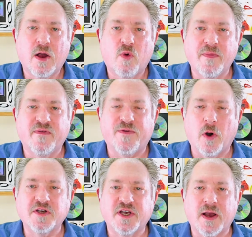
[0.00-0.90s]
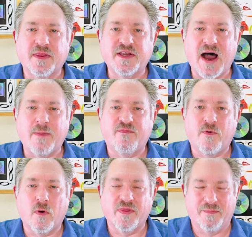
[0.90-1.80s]
We've been focusing on the top
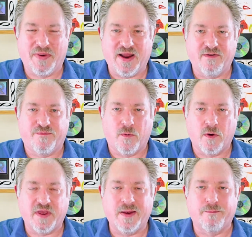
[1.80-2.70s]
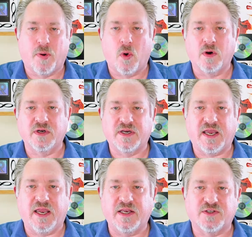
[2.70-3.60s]
four, the big four, the important
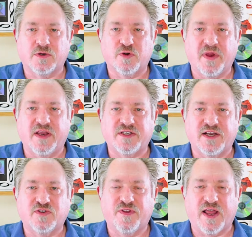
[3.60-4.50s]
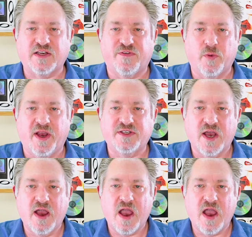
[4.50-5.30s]
key social media sites over the last few weeks,